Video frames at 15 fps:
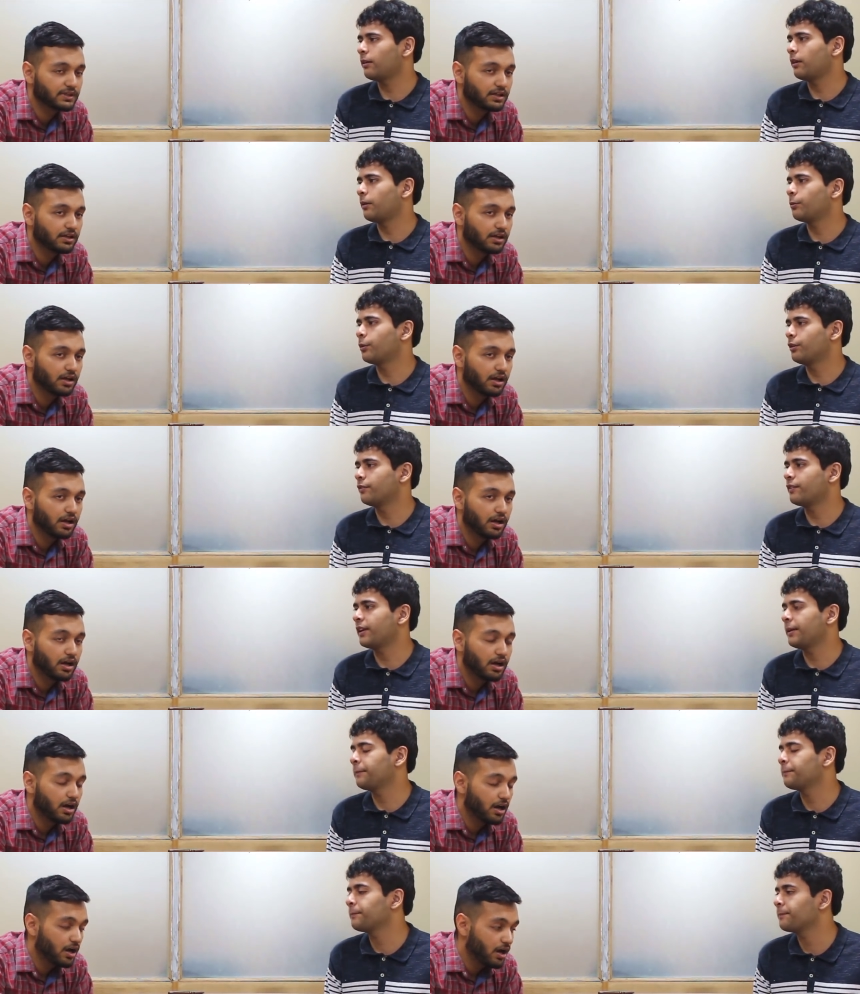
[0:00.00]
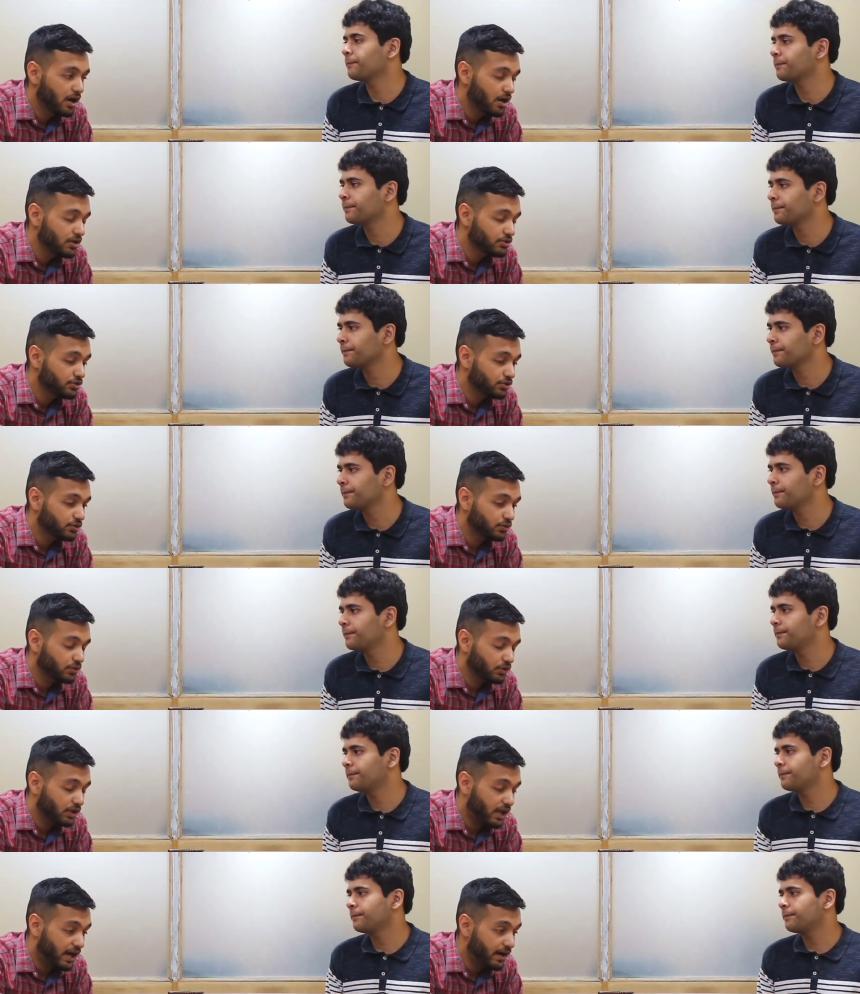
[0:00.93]
Speaker 1: at that point of time?
Speaker 2: So
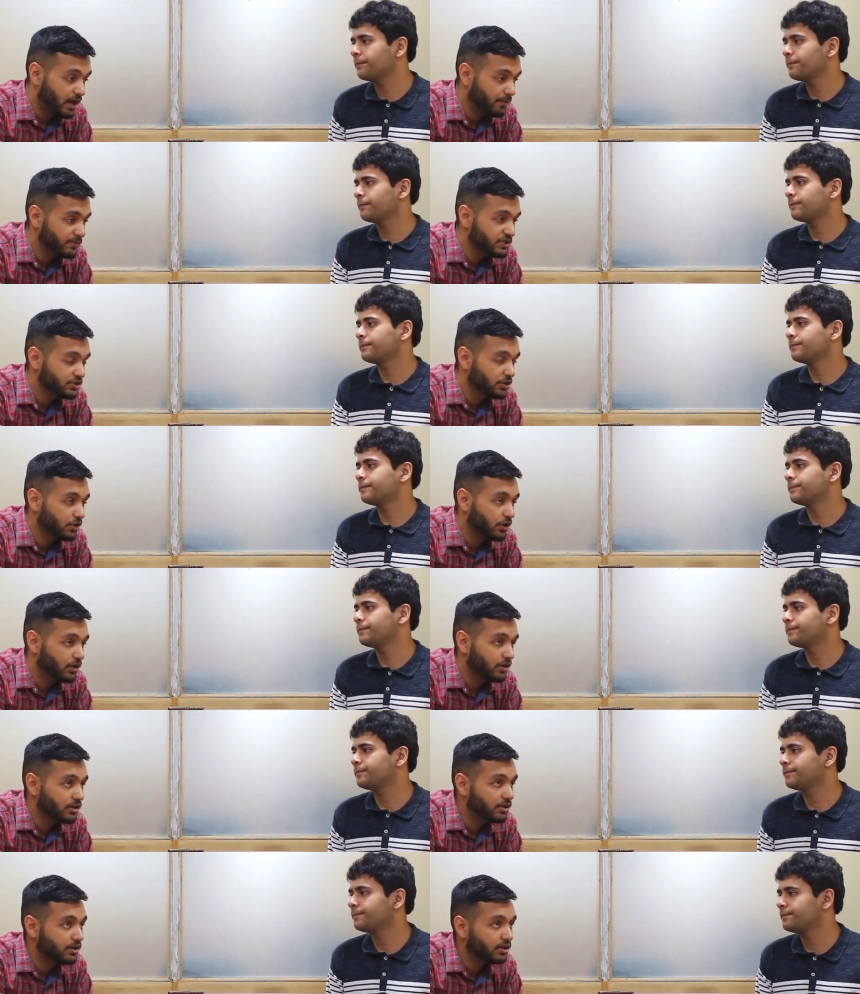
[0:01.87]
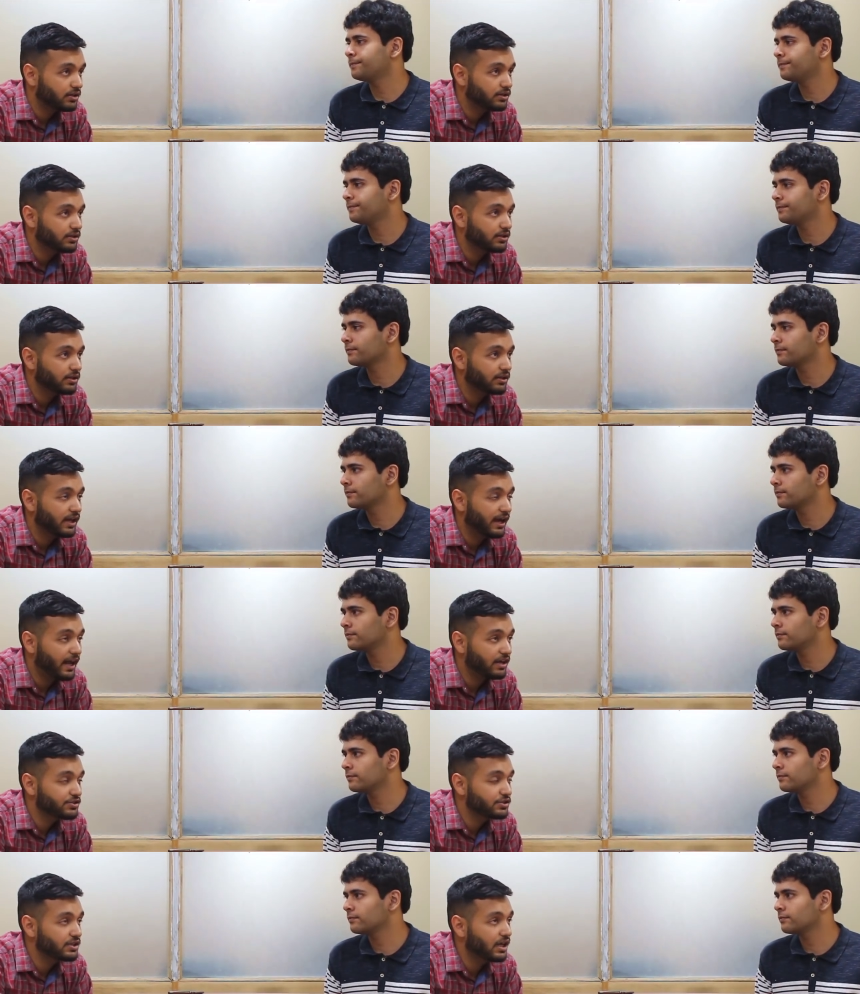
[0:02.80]
that happens a lot. That
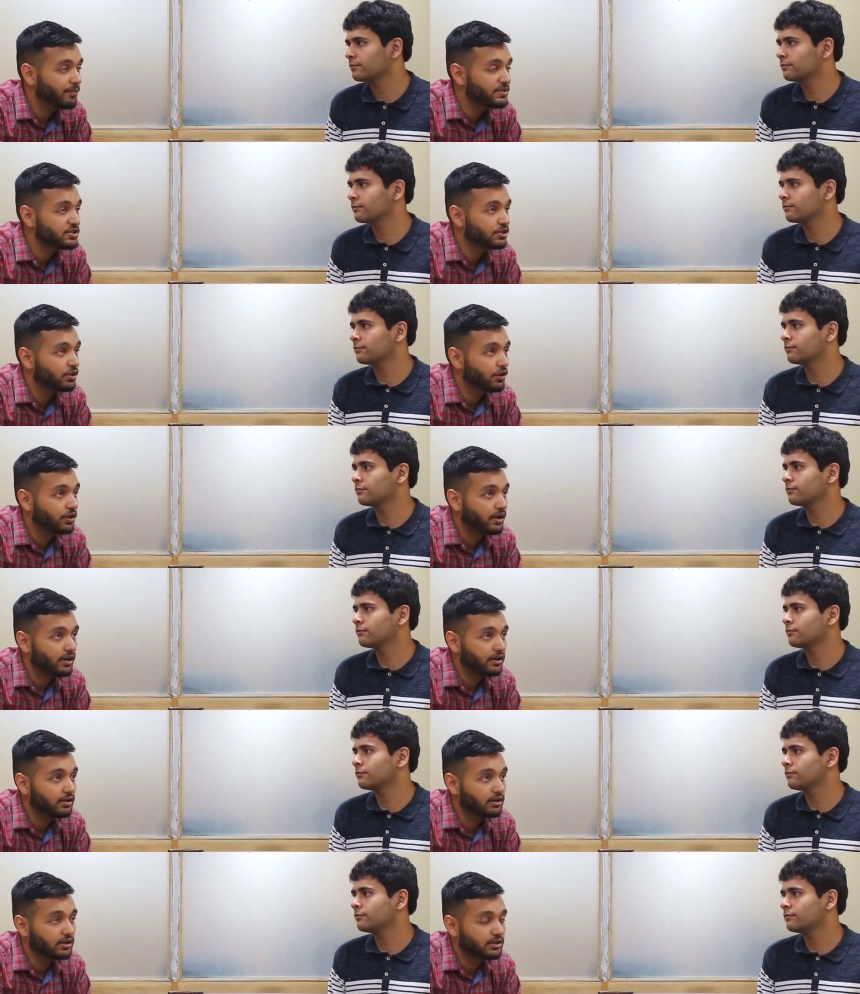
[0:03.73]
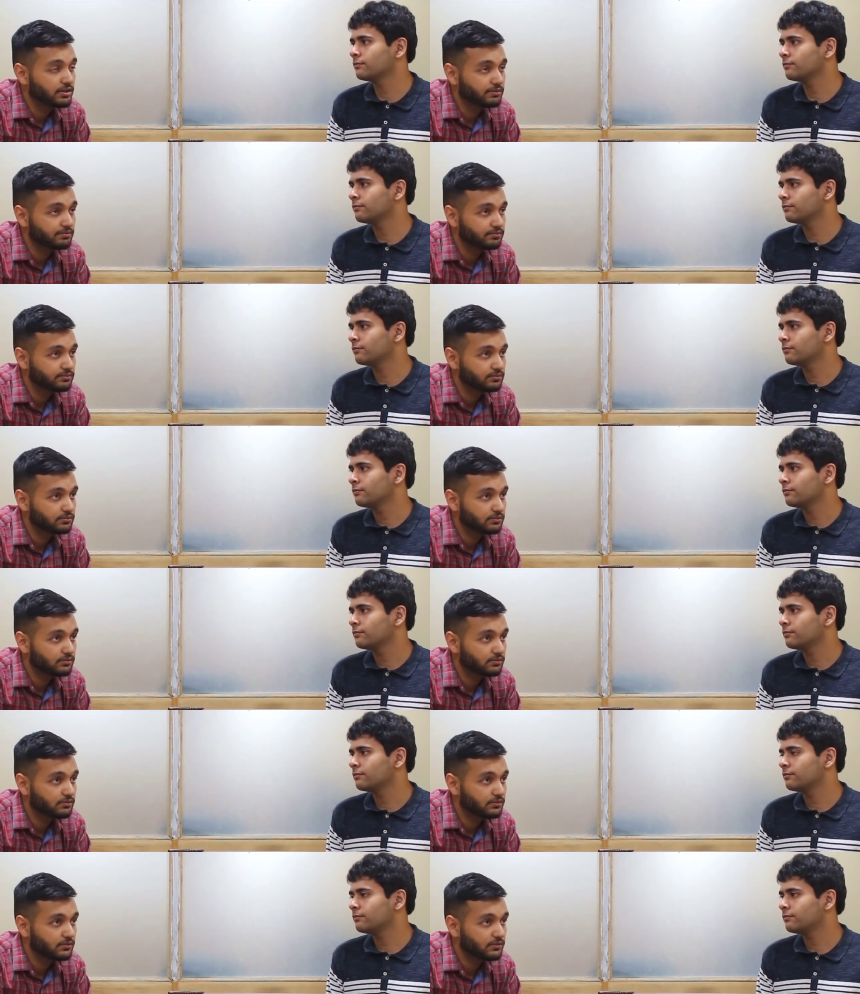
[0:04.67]
actually happens a lot. Uh,
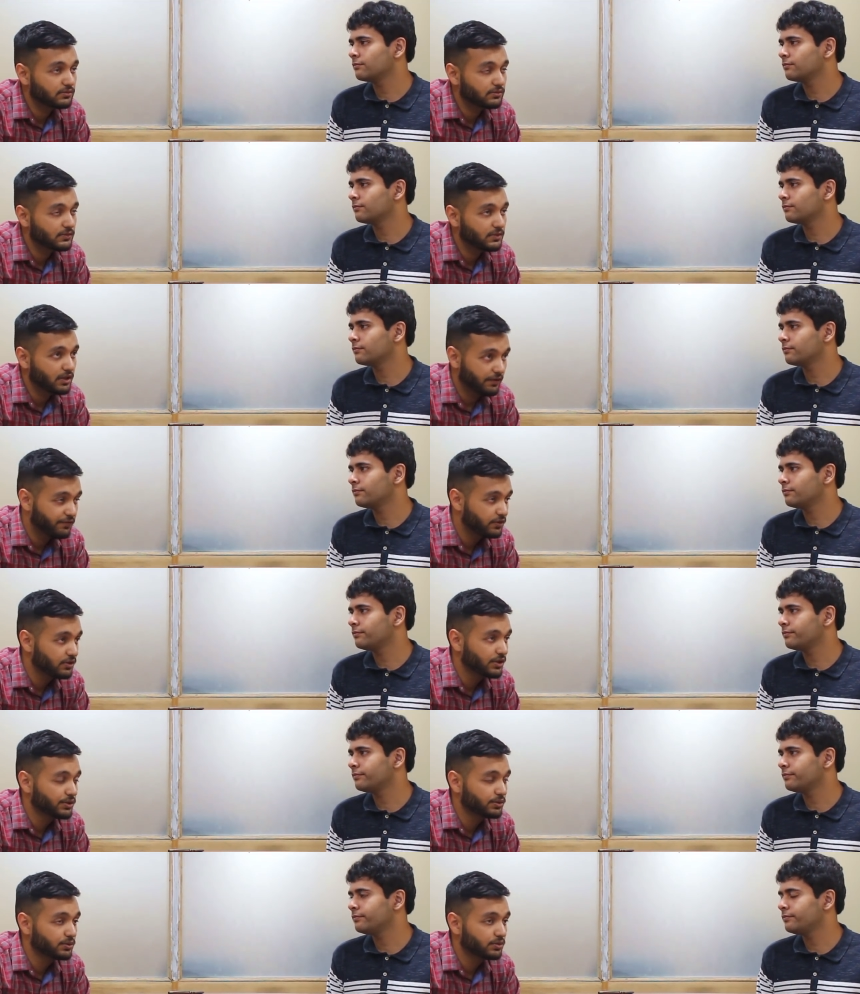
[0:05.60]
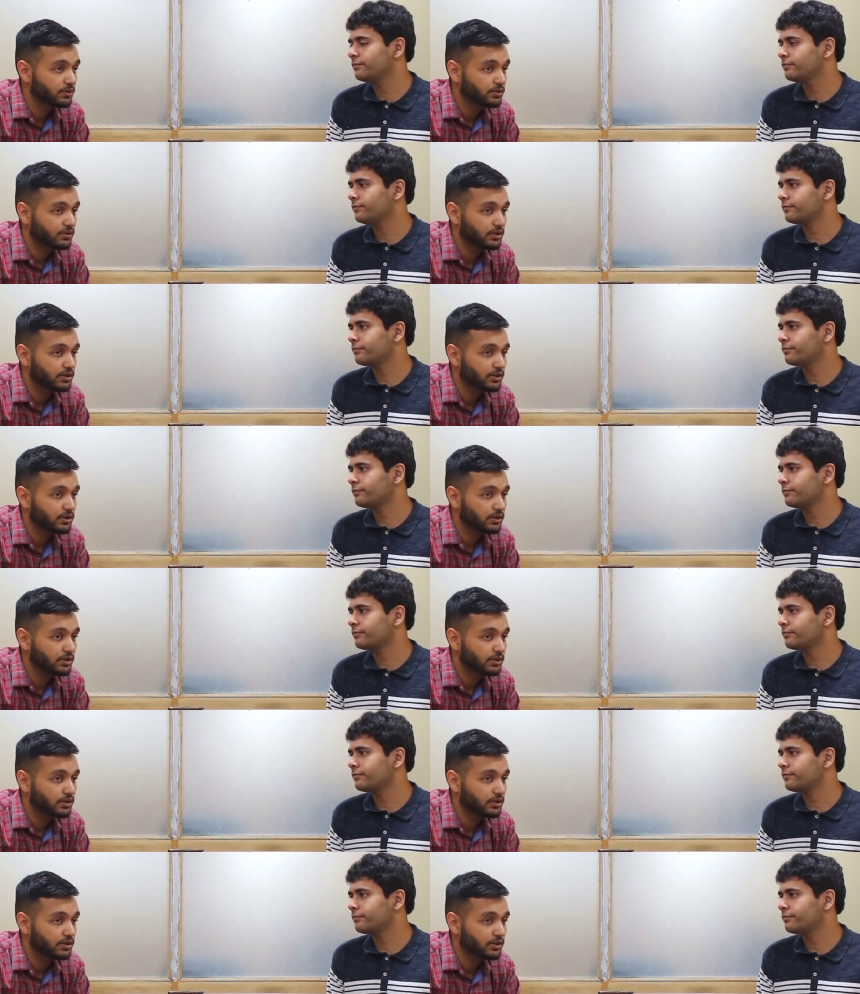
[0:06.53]
if you